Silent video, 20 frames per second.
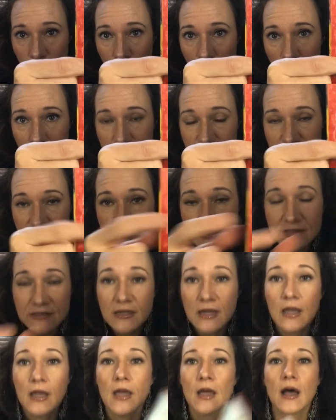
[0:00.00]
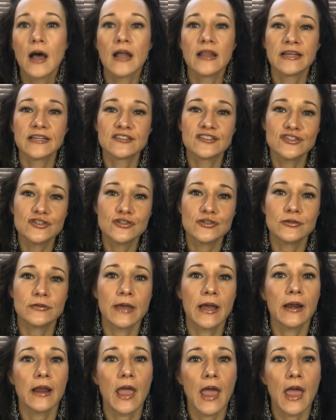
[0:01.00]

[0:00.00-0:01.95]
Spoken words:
washes. I like to do that